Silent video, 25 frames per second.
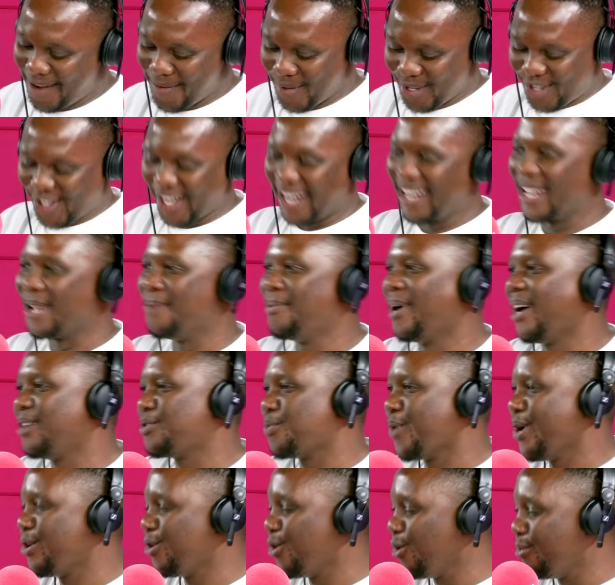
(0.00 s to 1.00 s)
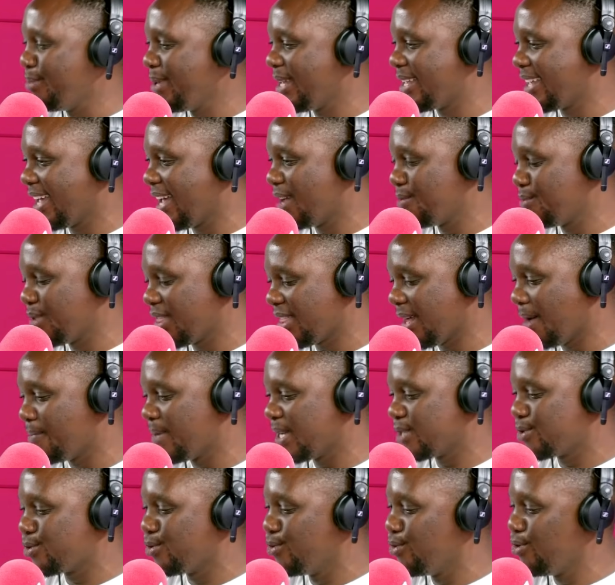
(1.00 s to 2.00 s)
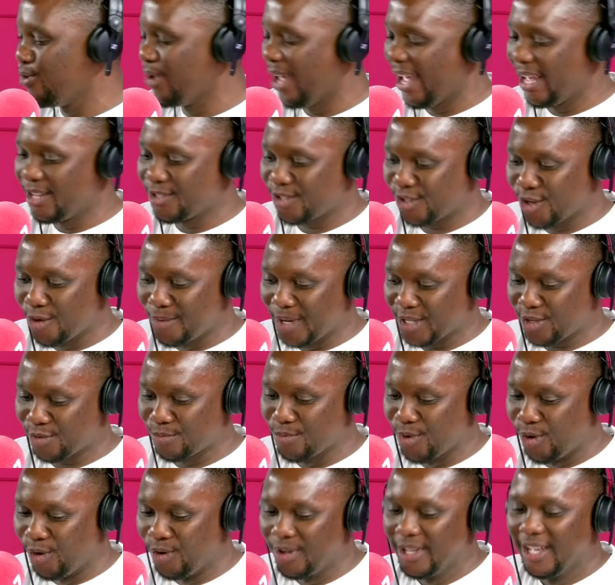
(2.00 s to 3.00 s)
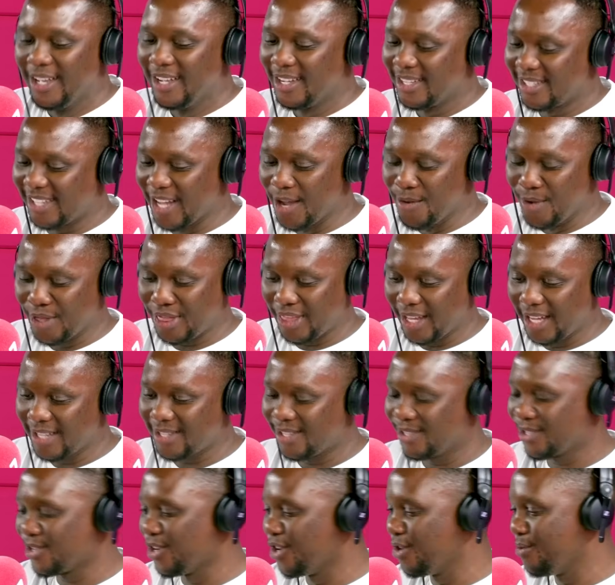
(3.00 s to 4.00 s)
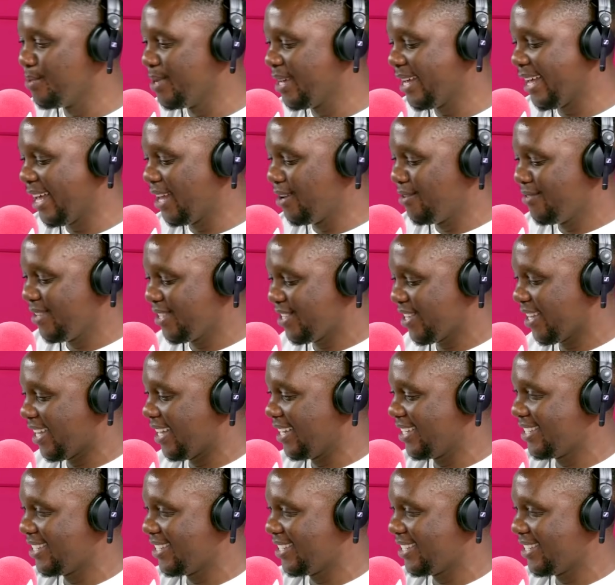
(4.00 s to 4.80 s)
And we're chatting about where it all began with Amazulu and so much more. Stay with us. It's going to be a hell of a